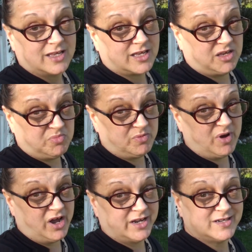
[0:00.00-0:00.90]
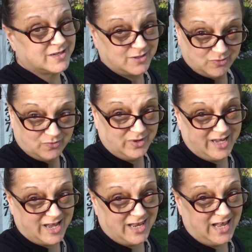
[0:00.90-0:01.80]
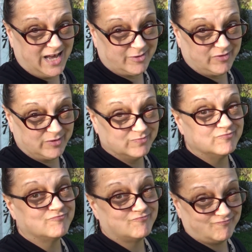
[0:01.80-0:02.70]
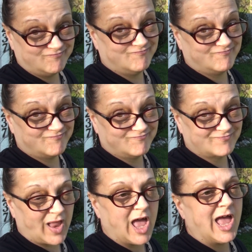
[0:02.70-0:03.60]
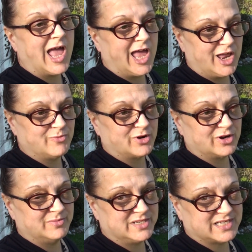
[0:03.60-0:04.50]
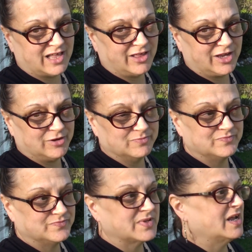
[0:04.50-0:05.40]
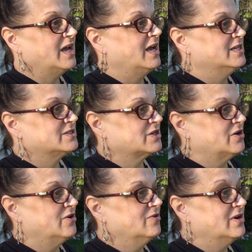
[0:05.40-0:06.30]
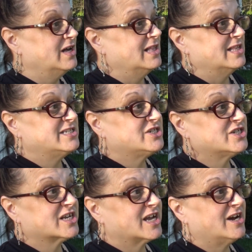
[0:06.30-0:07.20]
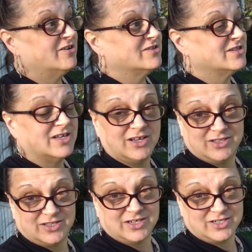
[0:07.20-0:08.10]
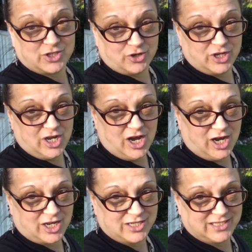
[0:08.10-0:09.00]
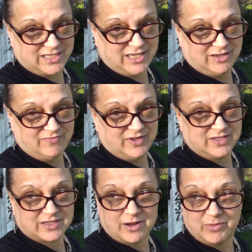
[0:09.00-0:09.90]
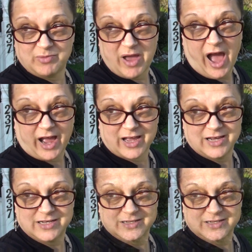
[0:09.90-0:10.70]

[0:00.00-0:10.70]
keep in mind, we got a lot of them. Mm-hmm. And we're going to be selling them. So let's check out the, the turkey hawk and see if he's coming back